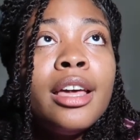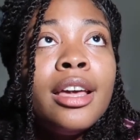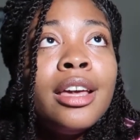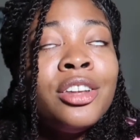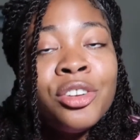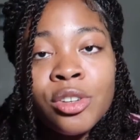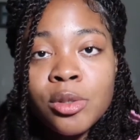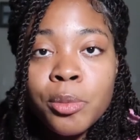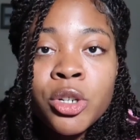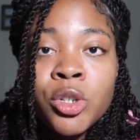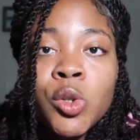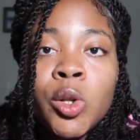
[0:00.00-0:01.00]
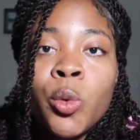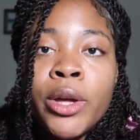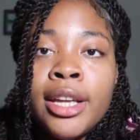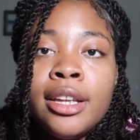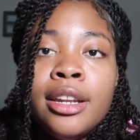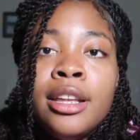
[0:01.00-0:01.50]
in your spiritual
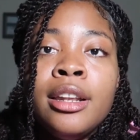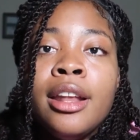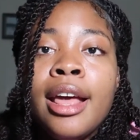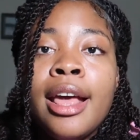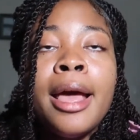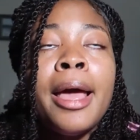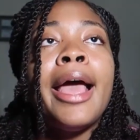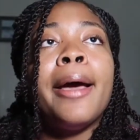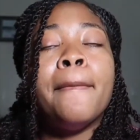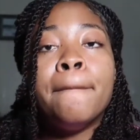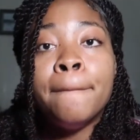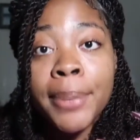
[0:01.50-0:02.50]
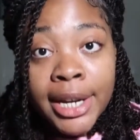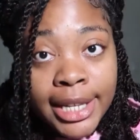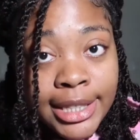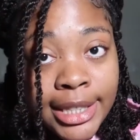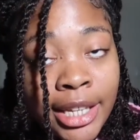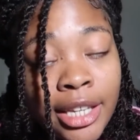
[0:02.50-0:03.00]
awakening,
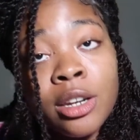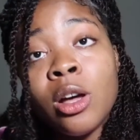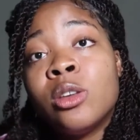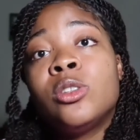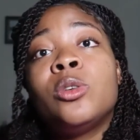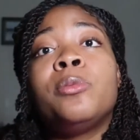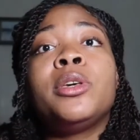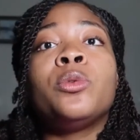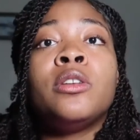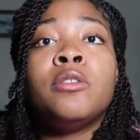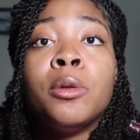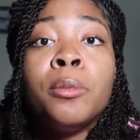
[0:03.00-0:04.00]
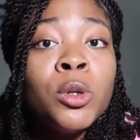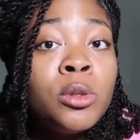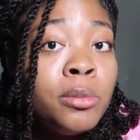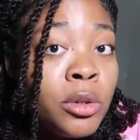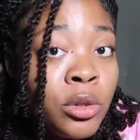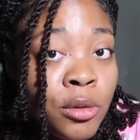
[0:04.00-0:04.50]
but it can also be one of the
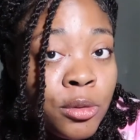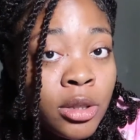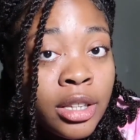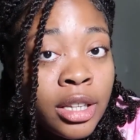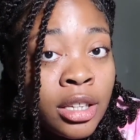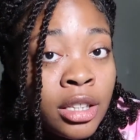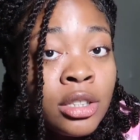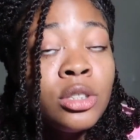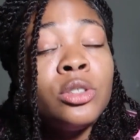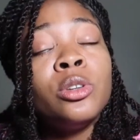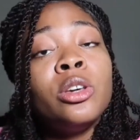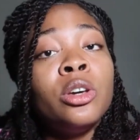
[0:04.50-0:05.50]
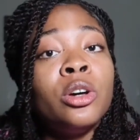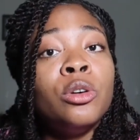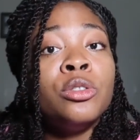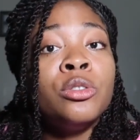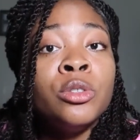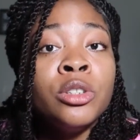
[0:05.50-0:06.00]
most beautiful things you can go
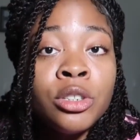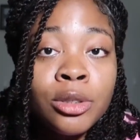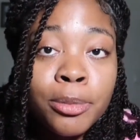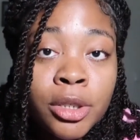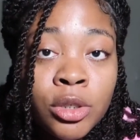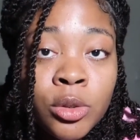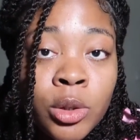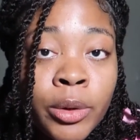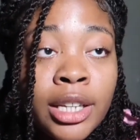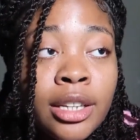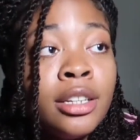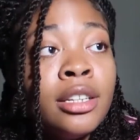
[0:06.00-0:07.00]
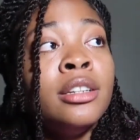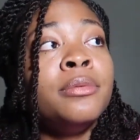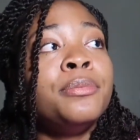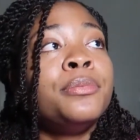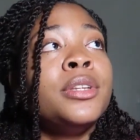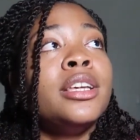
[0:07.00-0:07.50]
through in your spiritual awakening.
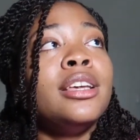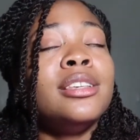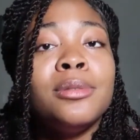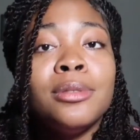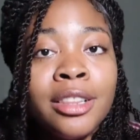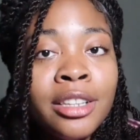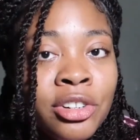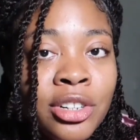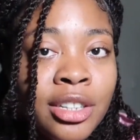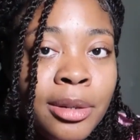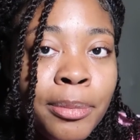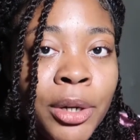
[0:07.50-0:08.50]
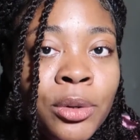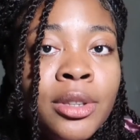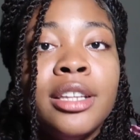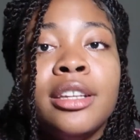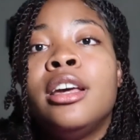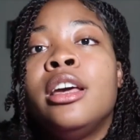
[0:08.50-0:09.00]
It's literally both.
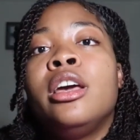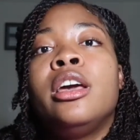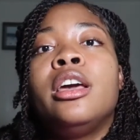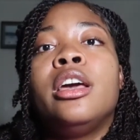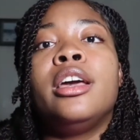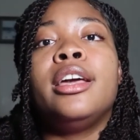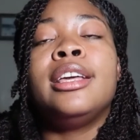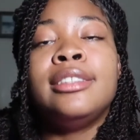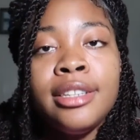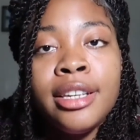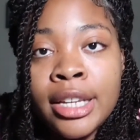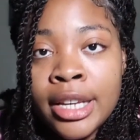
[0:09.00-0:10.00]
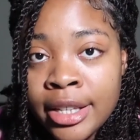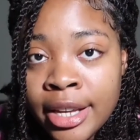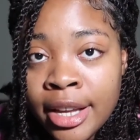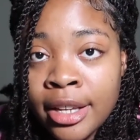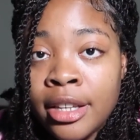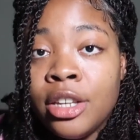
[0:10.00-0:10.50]
It's yin and
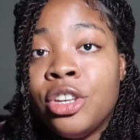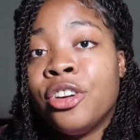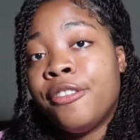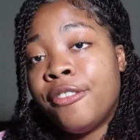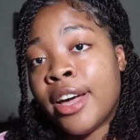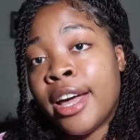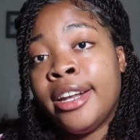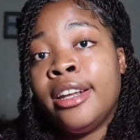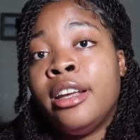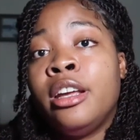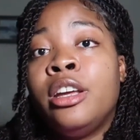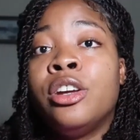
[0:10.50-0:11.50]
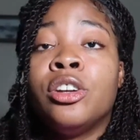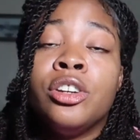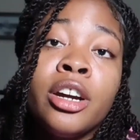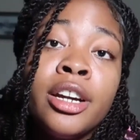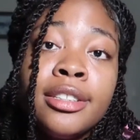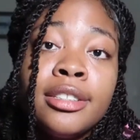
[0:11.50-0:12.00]
yang. You're fighting your
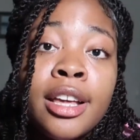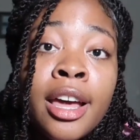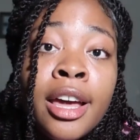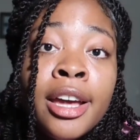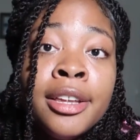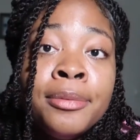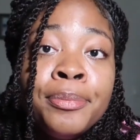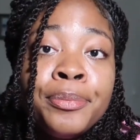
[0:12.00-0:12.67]
dark side